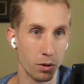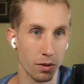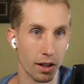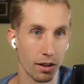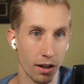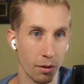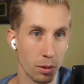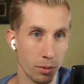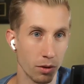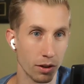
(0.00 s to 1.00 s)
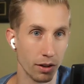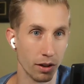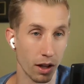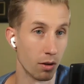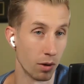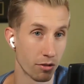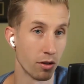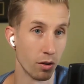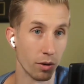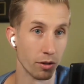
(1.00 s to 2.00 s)
that a lot of people could, a lot of restaurant
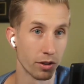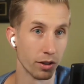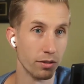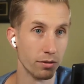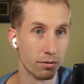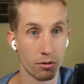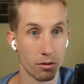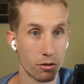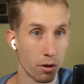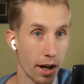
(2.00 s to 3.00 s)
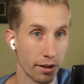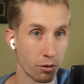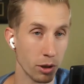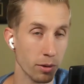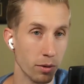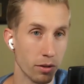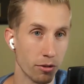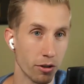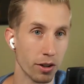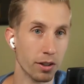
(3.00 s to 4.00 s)
owners could try and experiment with for
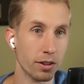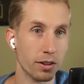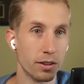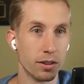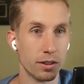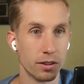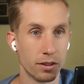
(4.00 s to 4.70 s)
sure. And